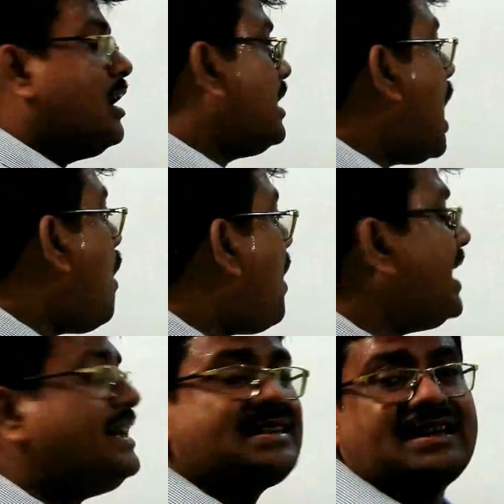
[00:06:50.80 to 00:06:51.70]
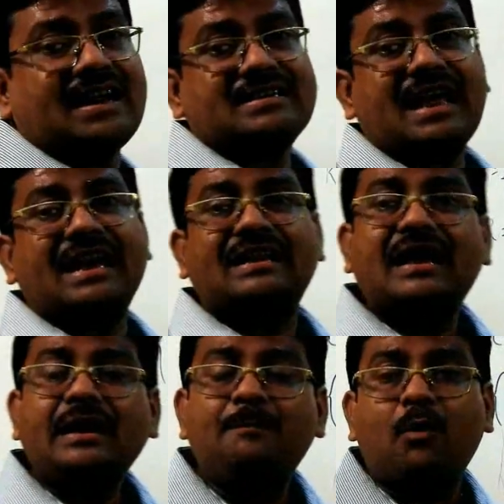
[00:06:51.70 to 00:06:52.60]
Now I discuss
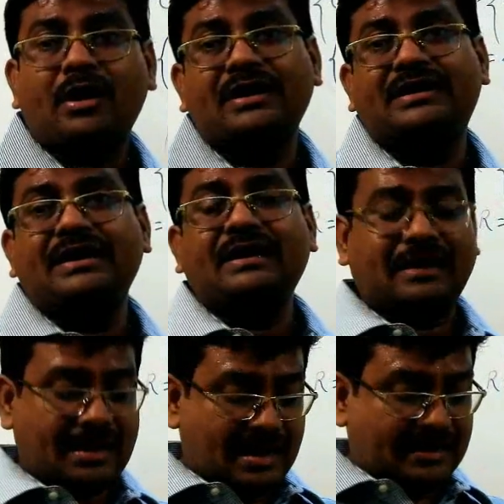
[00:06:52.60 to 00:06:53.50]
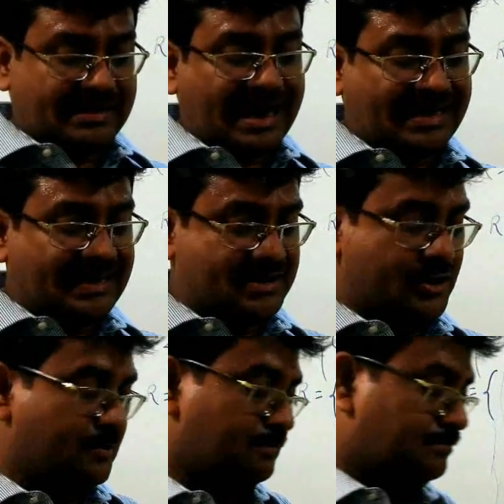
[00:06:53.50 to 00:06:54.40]
another important thing, that is